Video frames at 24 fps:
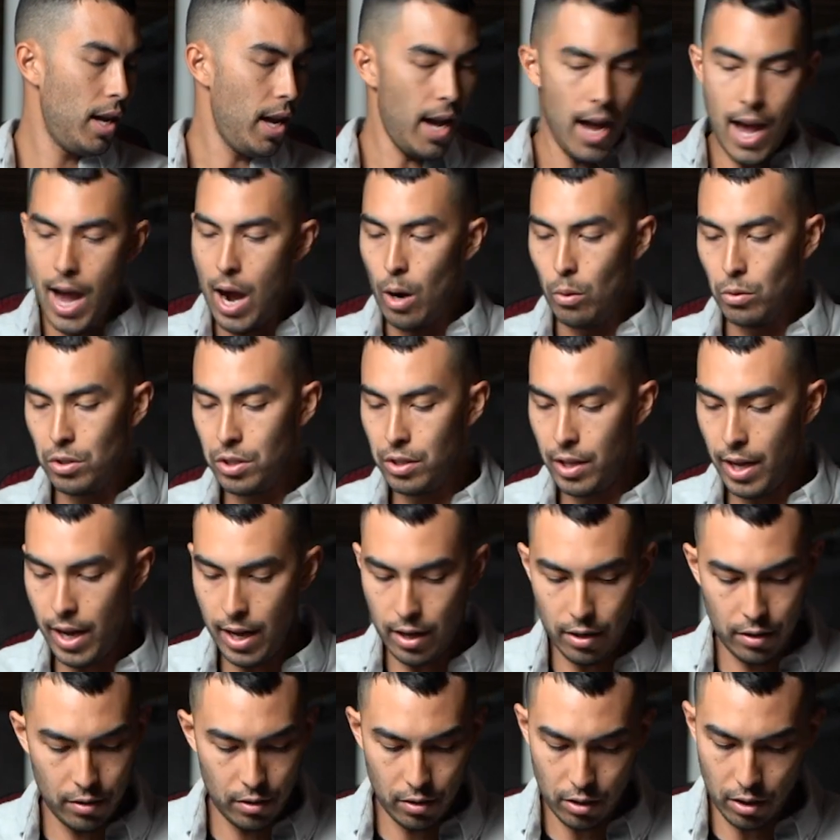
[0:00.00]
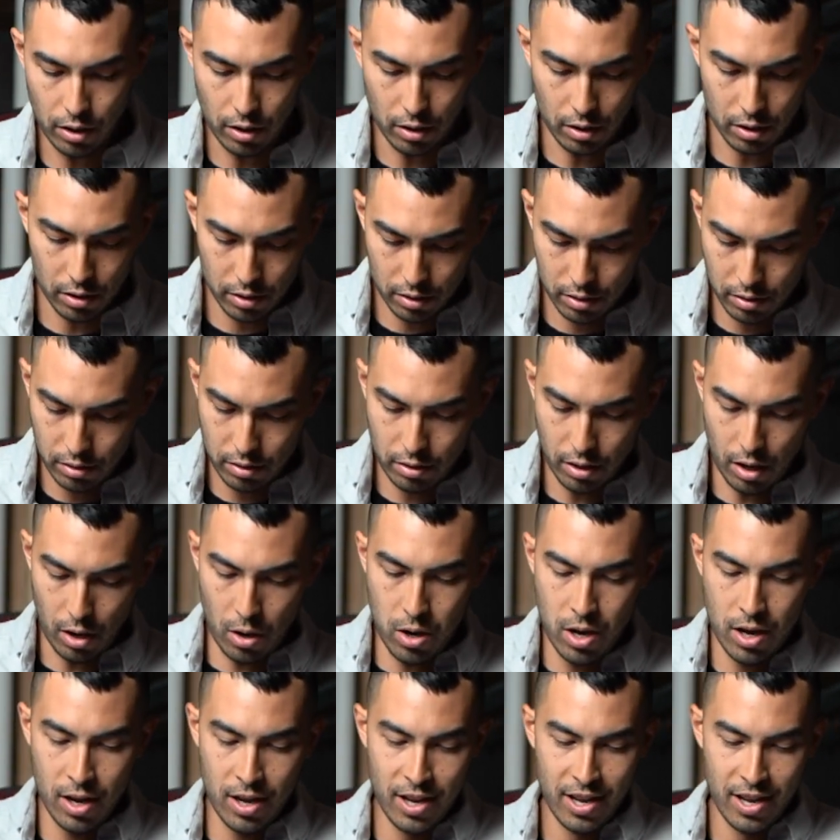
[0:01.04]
Ouch, that hurt. So